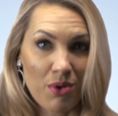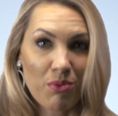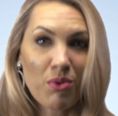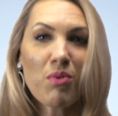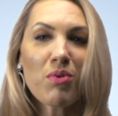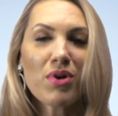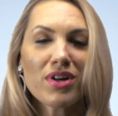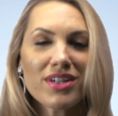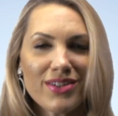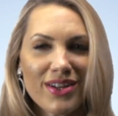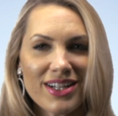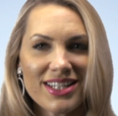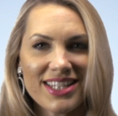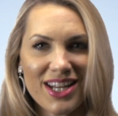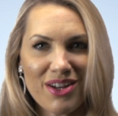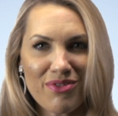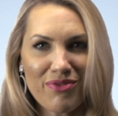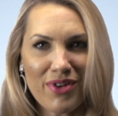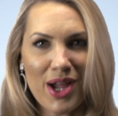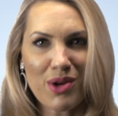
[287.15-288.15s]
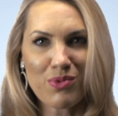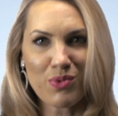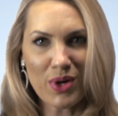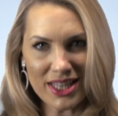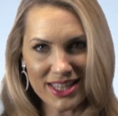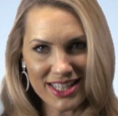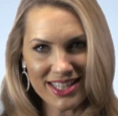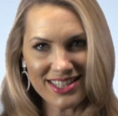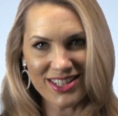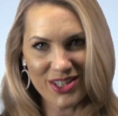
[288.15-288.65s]
We'll work to identify
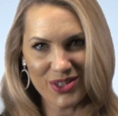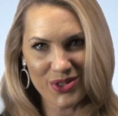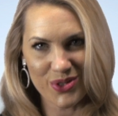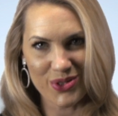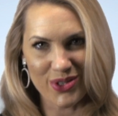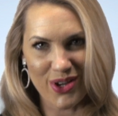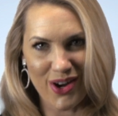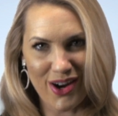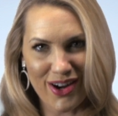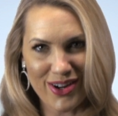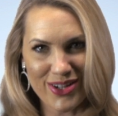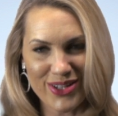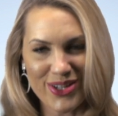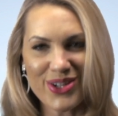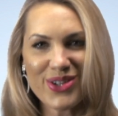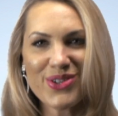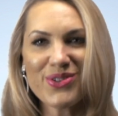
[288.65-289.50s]
what these issues are so